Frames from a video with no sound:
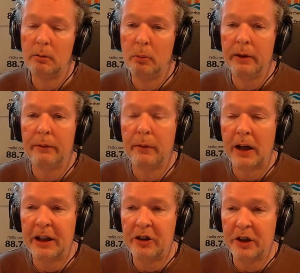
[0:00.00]
with
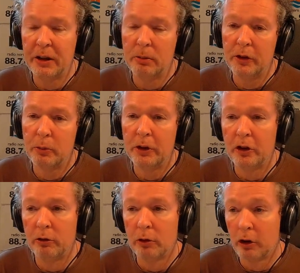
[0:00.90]
a sequence
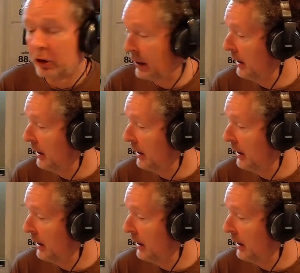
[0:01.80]
which Roger